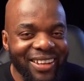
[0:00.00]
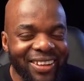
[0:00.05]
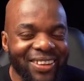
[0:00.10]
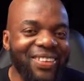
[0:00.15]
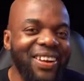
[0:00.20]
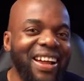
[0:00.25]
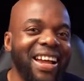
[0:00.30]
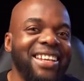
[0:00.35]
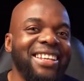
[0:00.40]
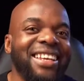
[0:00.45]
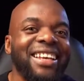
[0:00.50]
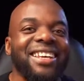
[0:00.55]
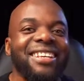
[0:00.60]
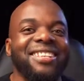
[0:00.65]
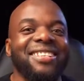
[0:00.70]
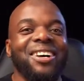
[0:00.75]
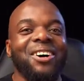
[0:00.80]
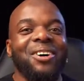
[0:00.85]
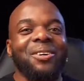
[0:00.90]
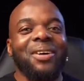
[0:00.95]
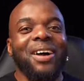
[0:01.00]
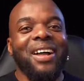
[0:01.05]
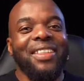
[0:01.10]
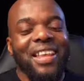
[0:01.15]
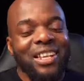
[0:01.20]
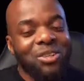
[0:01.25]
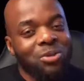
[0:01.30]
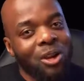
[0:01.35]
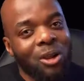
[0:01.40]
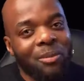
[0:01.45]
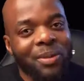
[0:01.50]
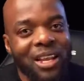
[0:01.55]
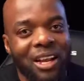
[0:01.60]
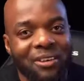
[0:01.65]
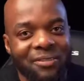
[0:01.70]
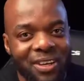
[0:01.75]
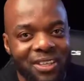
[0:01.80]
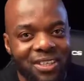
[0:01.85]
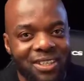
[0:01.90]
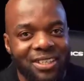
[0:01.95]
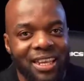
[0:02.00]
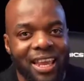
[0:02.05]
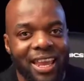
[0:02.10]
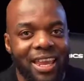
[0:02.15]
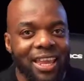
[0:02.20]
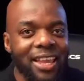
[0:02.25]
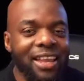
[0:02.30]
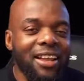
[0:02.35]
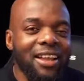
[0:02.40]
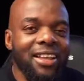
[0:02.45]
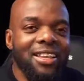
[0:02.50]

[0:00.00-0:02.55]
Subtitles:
All right, so that's what I'll be covering today.